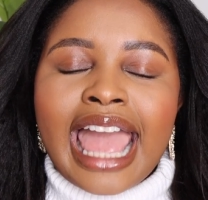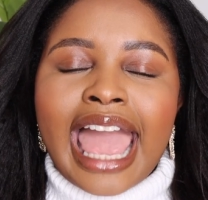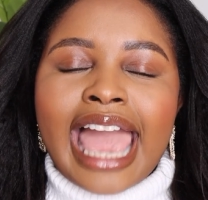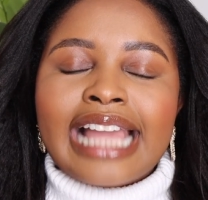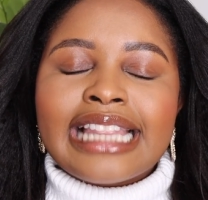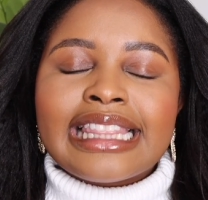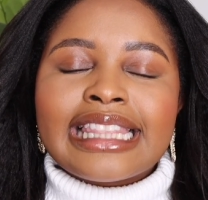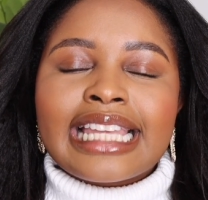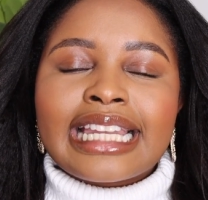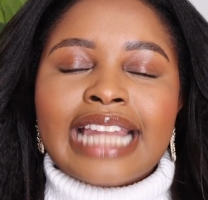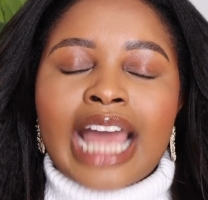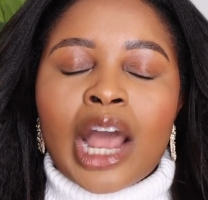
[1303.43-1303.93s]

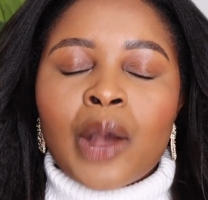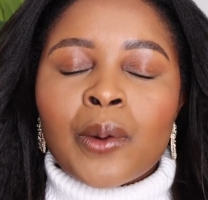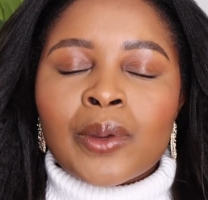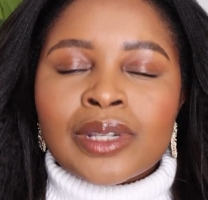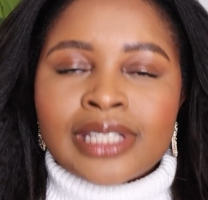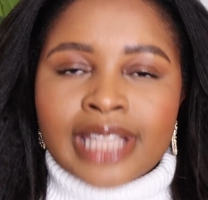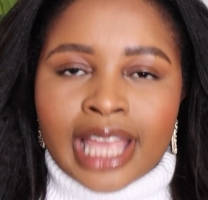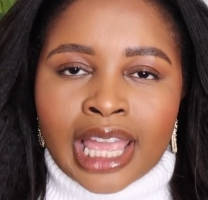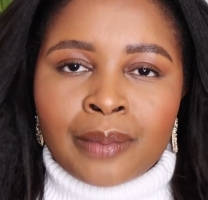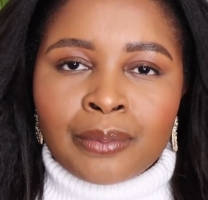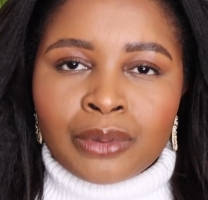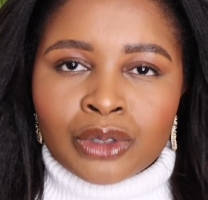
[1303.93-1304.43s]
and that I
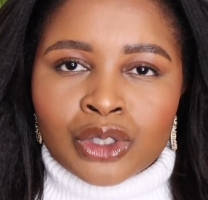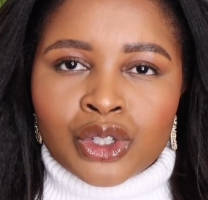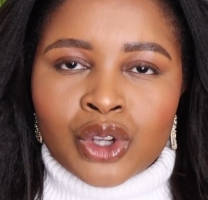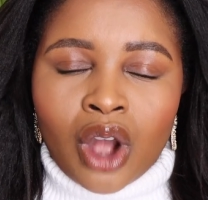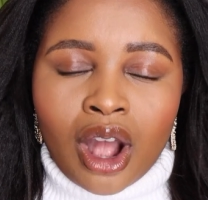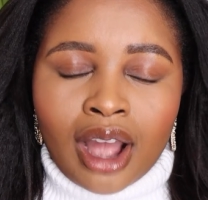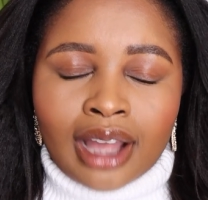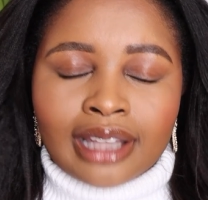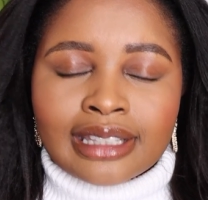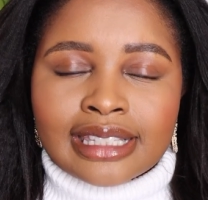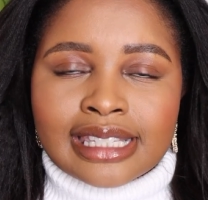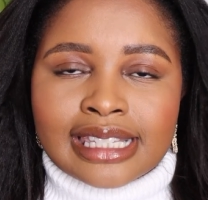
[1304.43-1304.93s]
was able to
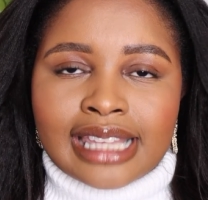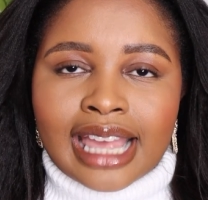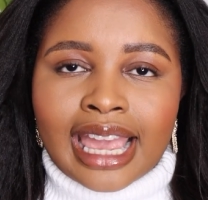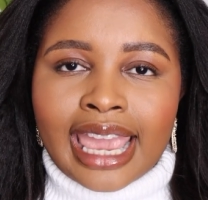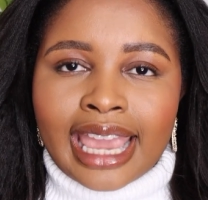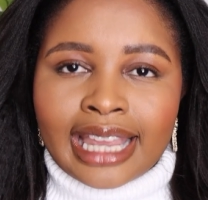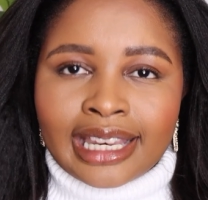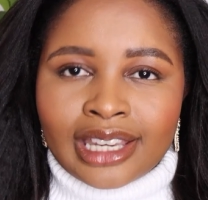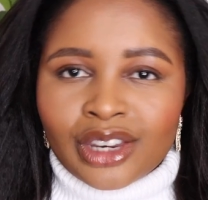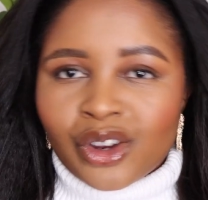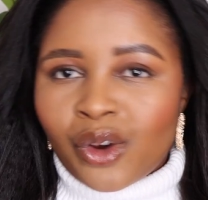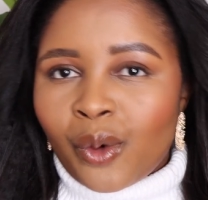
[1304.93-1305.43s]
answer
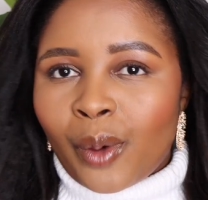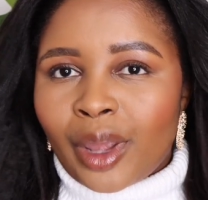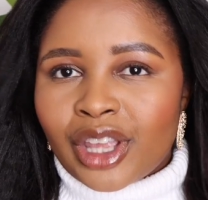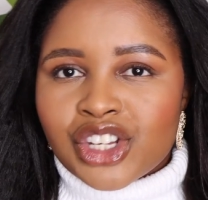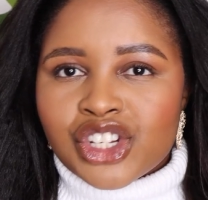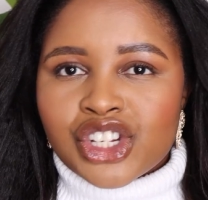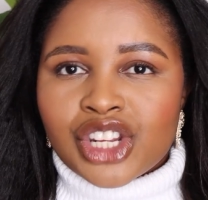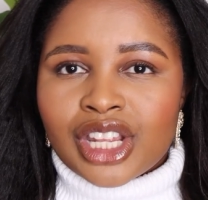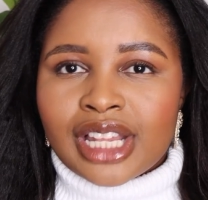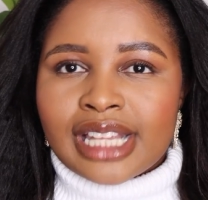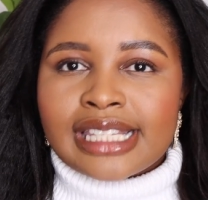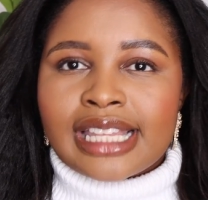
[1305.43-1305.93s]
any
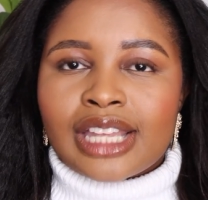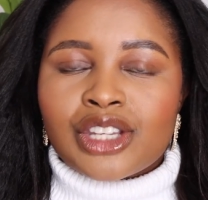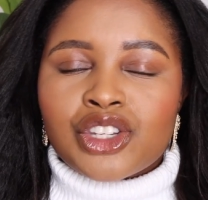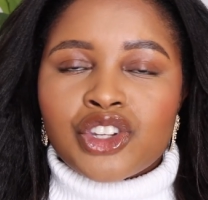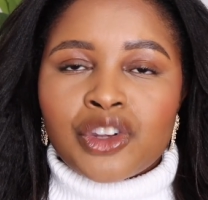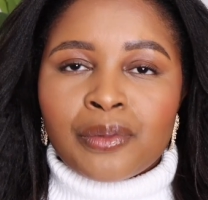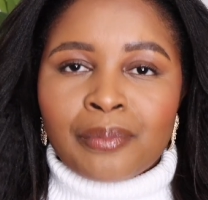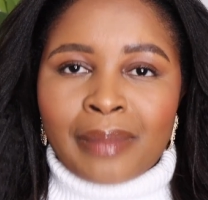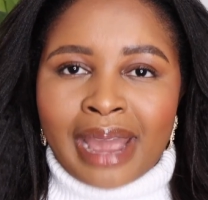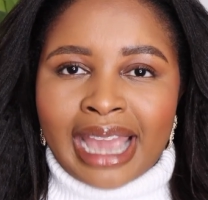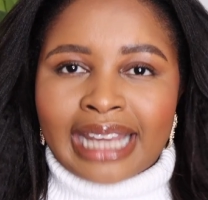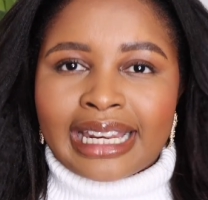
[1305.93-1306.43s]
questions that
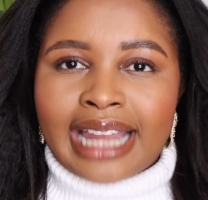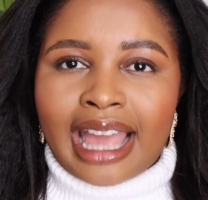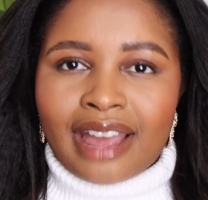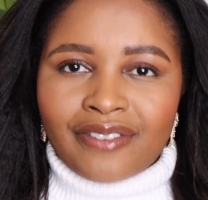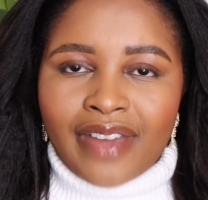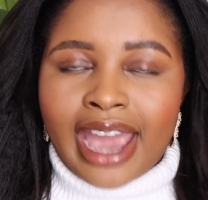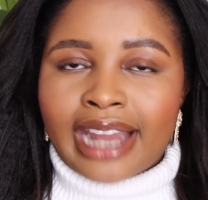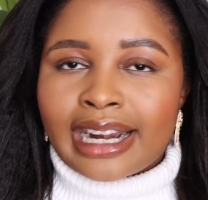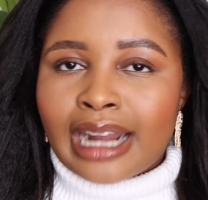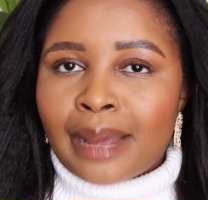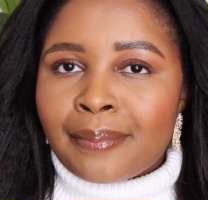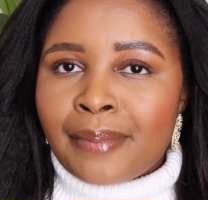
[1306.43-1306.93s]
you might have
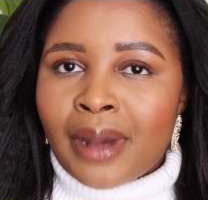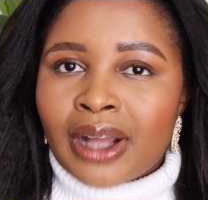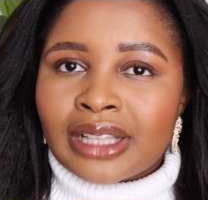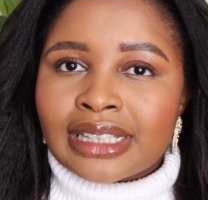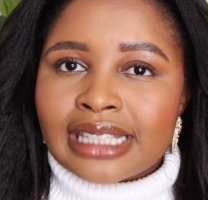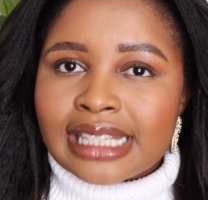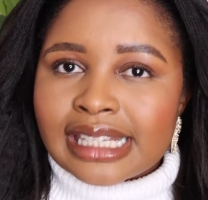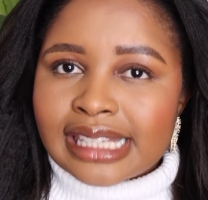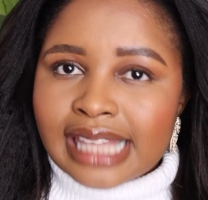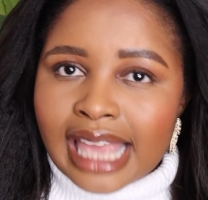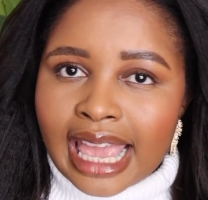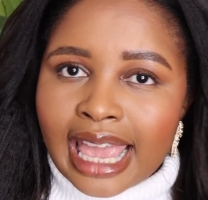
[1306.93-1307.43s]
had about
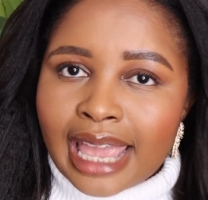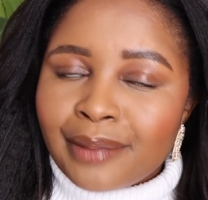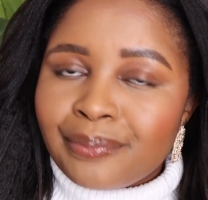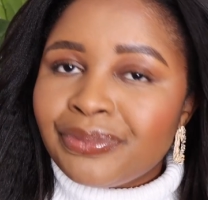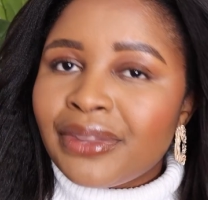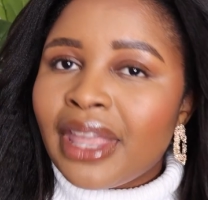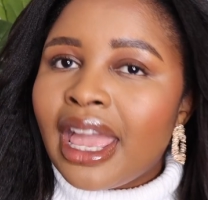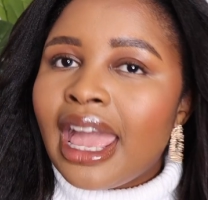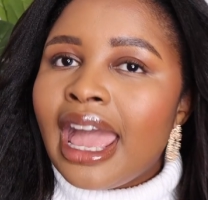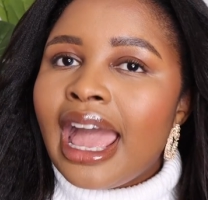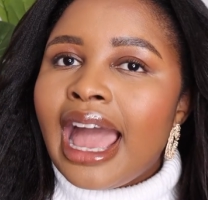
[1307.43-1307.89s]
this hair.